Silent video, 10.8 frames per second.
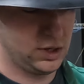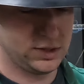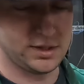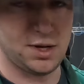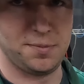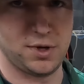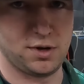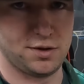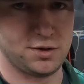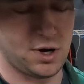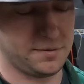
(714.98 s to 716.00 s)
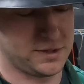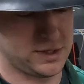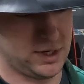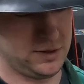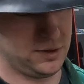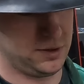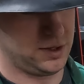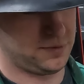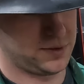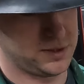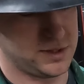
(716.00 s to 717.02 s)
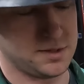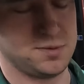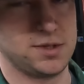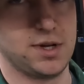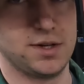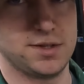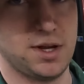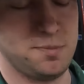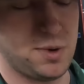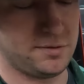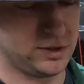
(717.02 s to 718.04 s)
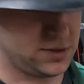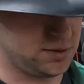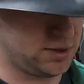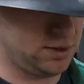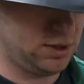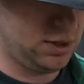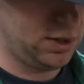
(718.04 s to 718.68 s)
Same thing on the driver's side. The only difference, this one's got a slight bevel to it.